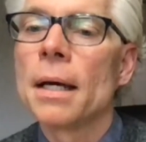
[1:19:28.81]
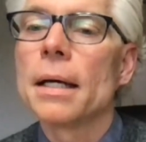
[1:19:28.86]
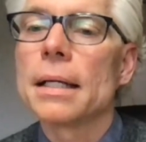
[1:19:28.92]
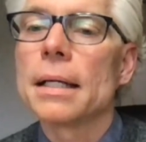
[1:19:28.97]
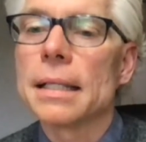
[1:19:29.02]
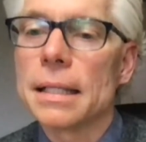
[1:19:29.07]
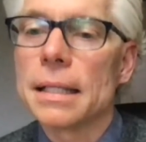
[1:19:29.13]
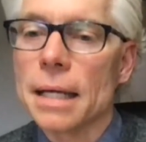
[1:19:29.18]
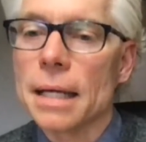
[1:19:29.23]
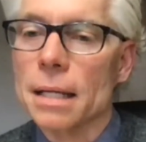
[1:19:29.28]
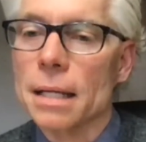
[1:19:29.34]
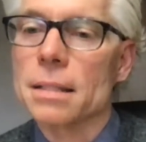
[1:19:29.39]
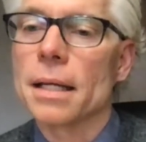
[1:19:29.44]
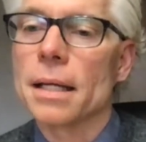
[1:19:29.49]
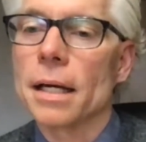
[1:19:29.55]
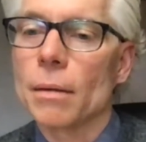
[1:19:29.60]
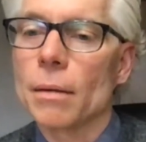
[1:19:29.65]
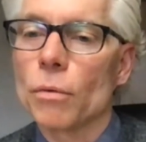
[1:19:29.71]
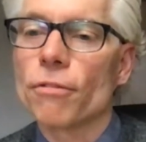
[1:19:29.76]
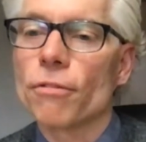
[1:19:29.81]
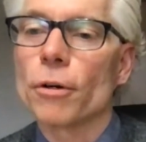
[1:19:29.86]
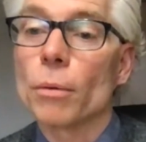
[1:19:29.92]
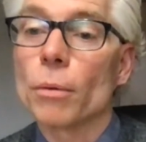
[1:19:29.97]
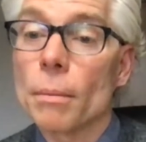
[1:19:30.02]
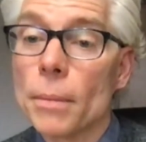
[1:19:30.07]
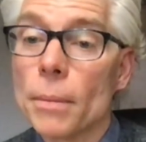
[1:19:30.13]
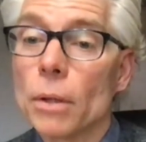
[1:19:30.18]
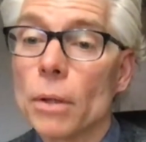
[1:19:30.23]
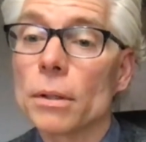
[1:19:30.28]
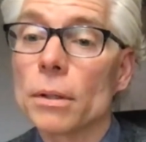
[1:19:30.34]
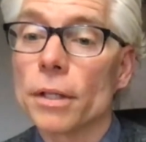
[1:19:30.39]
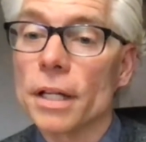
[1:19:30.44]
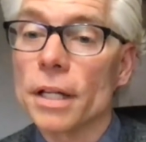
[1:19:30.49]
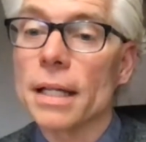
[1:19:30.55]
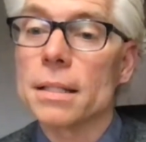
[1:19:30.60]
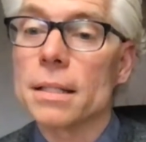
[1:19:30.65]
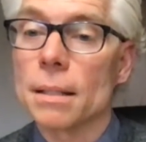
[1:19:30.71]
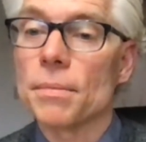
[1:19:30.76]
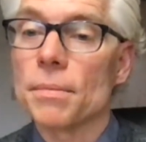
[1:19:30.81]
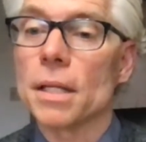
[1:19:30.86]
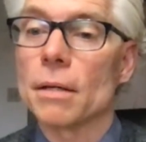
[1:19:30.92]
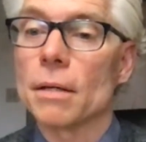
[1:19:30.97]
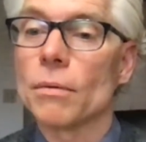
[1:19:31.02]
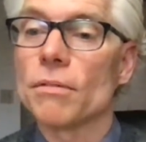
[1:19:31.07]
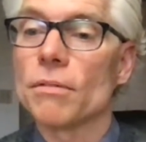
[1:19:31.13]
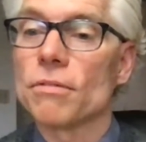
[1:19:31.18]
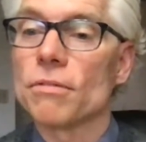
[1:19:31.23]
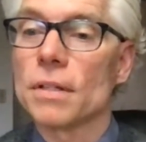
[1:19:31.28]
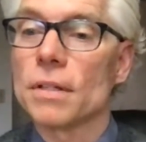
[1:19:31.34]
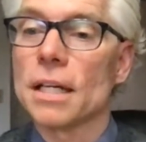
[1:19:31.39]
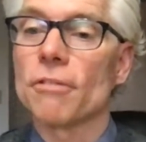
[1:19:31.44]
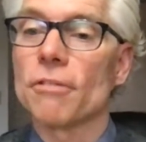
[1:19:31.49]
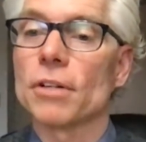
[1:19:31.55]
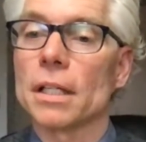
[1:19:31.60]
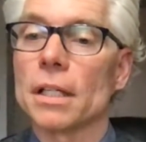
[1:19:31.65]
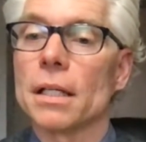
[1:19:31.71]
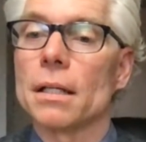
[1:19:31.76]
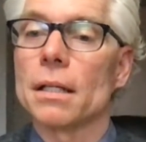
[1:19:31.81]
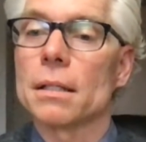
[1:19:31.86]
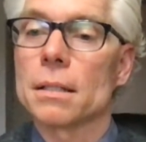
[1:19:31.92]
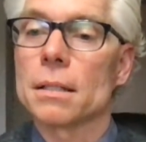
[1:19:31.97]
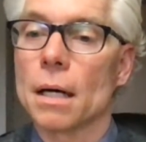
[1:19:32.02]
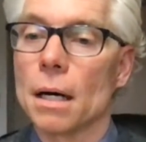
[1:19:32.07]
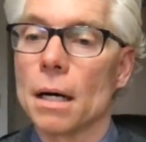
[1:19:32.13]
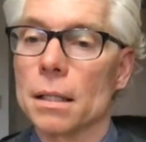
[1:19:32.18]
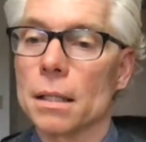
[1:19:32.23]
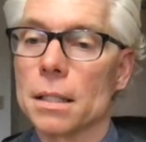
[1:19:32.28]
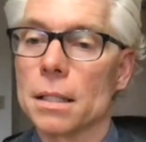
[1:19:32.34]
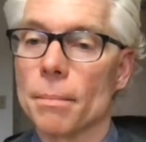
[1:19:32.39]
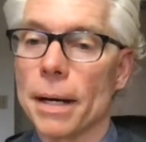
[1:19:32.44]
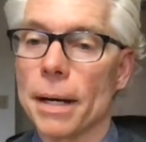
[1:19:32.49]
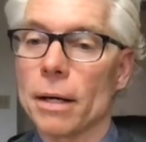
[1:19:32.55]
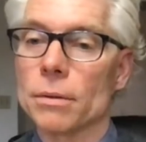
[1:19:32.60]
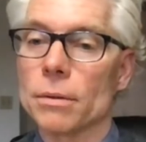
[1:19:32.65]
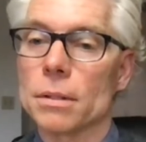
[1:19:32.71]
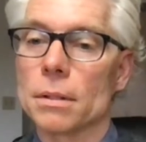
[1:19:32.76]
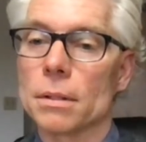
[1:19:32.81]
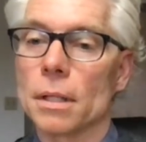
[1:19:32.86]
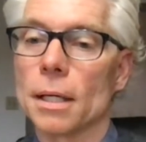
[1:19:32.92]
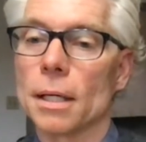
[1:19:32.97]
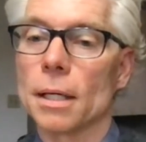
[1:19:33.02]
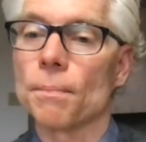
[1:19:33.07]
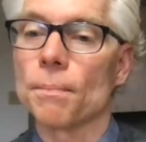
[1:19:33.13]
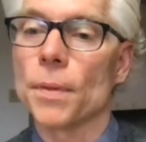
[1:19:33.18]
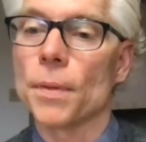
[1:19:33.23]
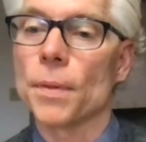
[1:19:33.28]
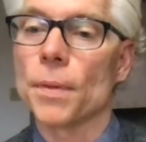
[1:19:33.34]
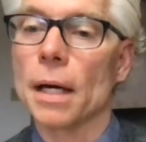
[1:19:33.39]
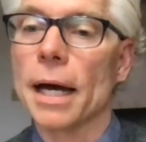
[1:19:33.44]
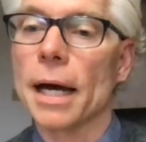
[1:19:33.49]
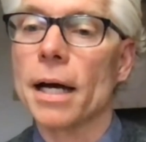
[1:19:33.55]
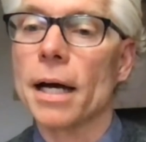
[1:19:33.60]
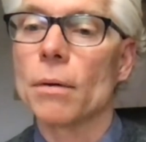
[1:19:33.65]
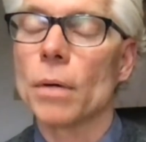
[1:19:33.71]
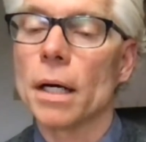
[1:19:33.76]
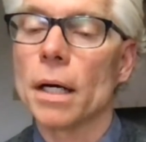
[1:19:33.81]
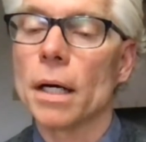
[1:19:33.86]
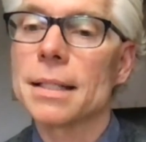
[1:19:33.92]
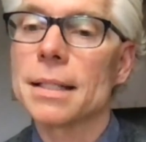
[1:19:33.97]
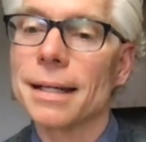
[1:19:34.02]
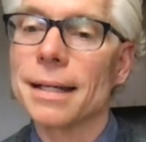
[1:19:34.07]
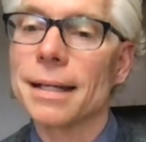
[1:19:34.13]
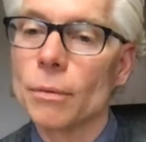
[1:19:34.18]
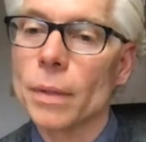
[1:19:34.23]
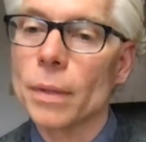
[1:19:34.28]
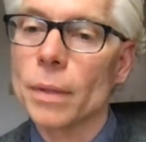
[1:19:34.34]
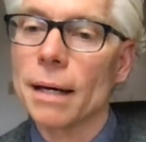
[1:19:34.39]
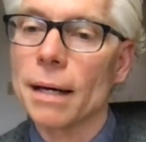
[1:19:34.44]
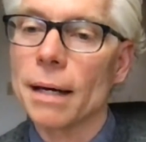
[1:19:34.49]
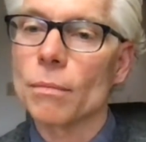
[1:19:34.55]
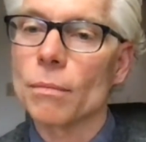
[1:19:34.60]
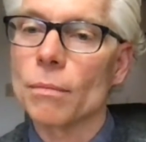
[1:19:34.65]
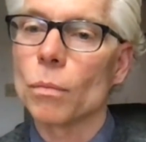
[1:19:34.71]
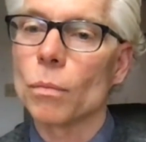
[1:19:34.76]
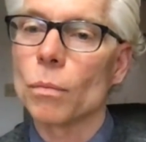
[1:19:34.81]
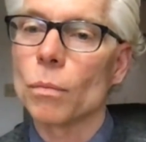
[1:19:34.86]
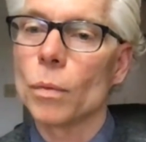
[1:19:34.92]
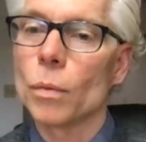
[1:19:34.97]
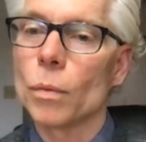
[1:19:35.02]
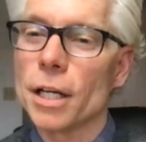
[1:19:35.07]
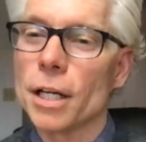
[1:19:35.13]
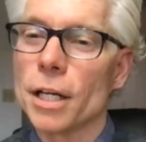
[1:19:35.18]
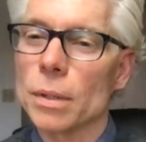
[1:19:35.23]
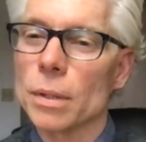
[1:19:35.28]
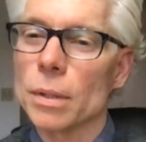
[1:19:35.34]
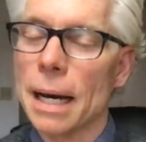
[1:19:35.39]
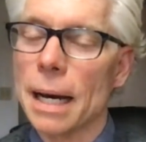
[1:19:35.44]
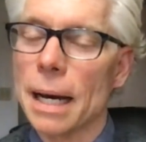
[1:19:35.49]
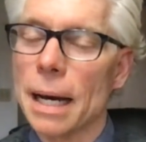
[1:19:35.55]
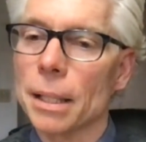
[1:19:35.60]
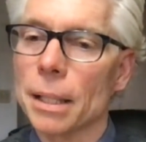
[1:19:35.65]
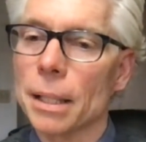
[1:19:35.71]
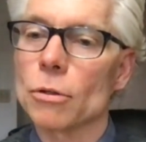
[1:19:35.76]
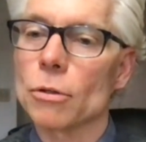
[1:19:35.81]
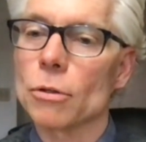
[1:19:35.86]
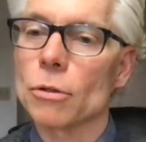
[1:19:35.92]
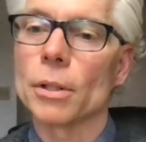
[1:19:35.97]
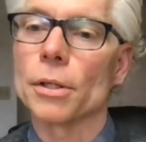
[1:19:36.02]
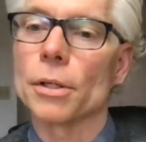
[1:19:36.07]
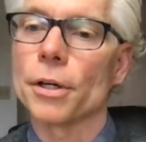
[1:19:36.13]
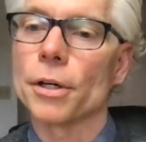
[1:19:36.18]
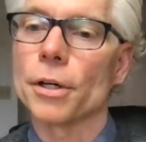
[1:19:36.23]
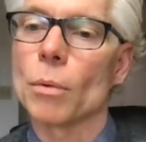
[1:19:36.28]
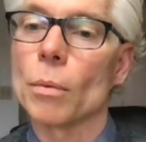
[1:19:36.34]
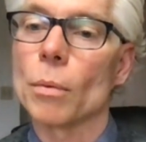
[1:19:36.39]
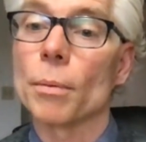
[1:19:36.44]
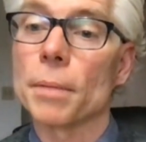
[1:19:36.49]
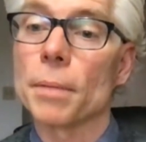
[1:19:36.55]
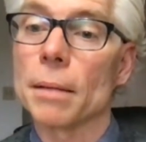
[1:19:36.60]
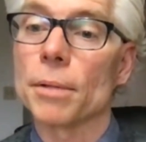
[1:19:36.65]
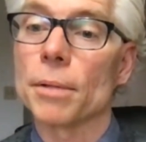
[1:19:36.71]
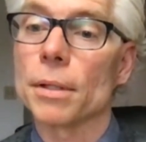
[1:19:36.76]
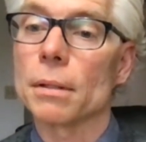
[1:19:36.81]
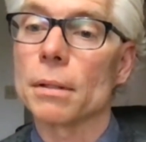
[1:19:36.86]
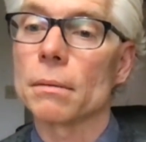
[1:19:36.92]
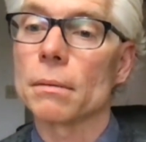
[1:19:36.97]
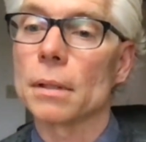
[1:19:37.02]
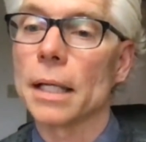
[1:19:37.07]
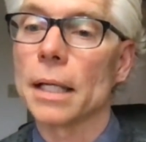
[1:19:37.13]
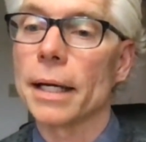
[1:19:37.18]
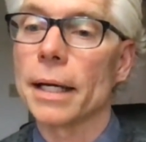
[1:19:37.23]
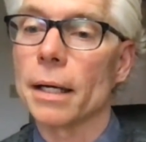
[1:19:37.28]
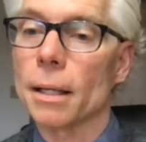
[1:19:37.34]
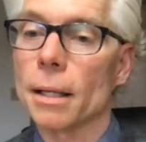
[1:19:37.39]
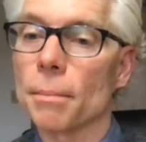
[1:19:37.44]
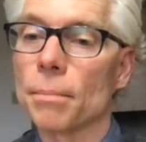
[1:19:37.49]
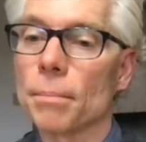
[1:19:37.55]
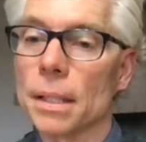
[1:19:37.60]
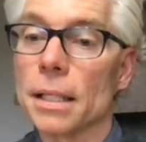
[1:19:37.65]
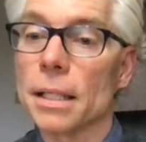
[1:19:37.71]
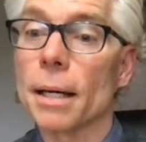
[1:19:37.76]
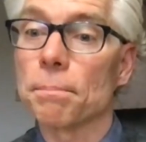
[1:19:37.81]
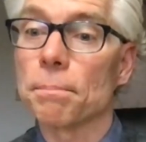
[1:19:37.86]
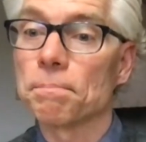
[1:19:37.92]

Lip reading: Yes, that for remote learning, that's something that we've definitely talked about. Until we know what's happening with remote learning, we won't be able to line it up. But yeah.